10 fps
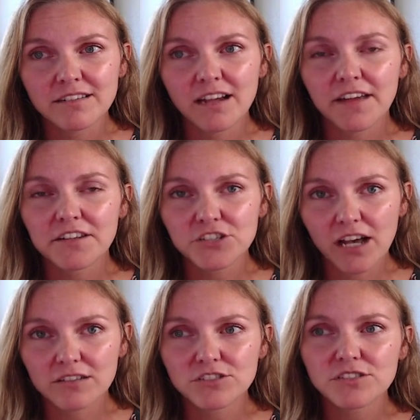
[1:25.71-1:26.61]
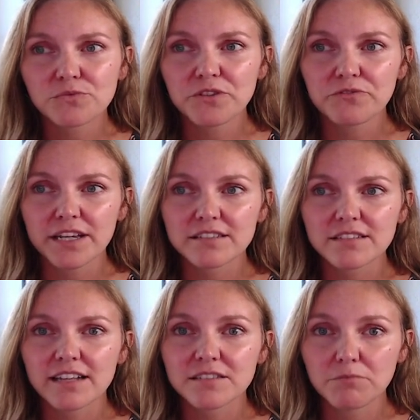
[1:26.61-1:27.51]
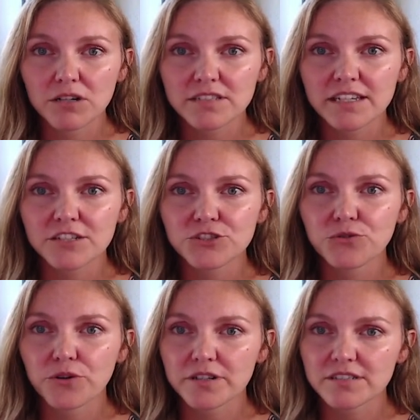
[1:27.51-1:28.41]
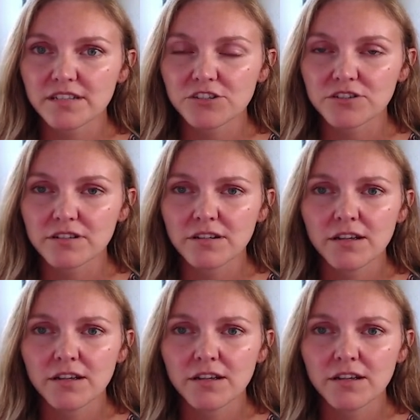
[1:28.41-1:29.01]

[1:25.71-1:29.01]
and the challenges we face as a multi issue organization